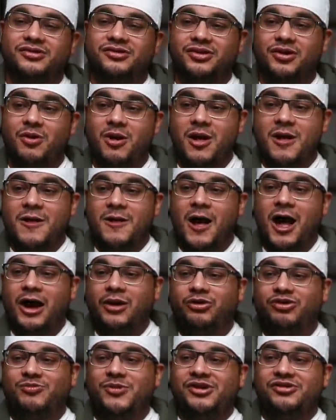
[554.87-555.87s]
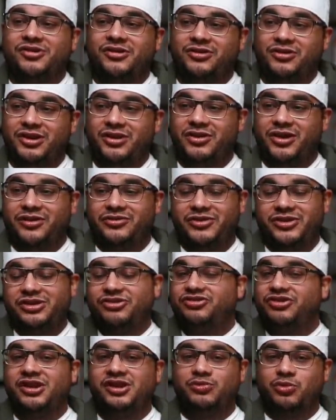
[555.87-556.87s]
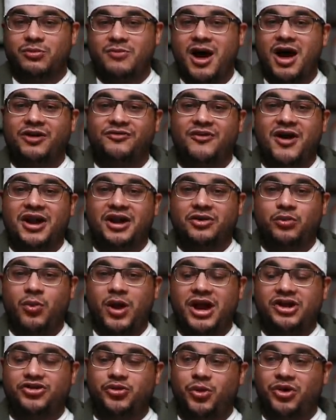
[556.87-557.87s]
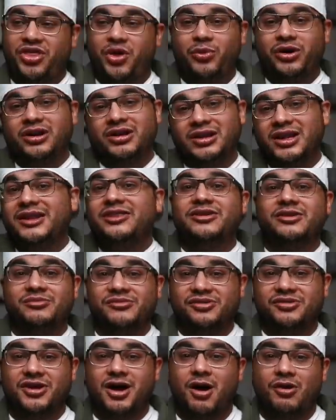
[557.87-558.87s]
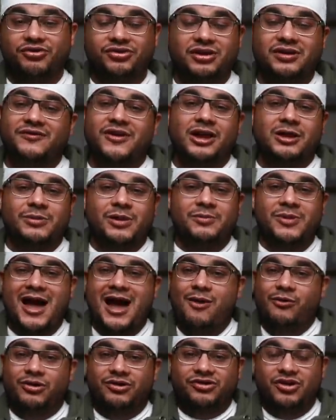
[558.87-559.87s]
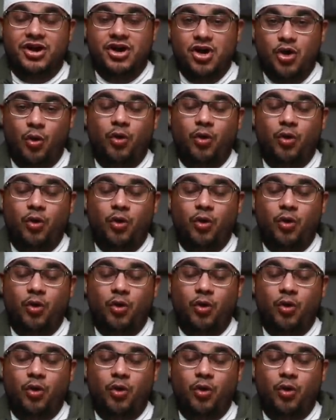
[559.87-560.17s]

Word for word: And so uh, it was basically that these genes were modified in a way to where they would lend themselves to developing powers